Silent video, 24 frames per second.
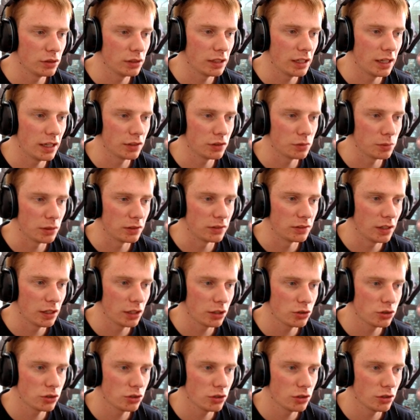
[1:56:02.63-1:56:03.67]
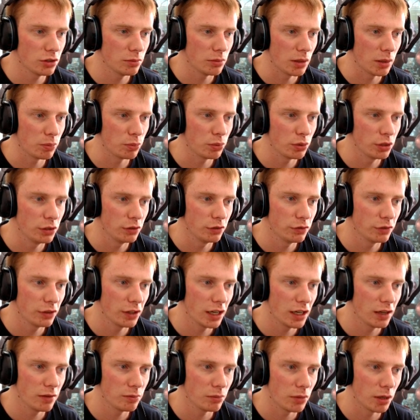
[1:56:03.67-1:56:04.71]
it has my texture, my
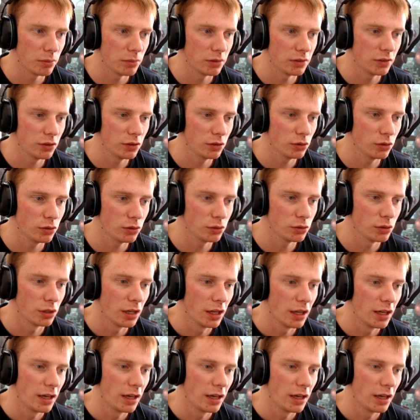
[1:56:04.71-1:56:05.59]
prefab, my material,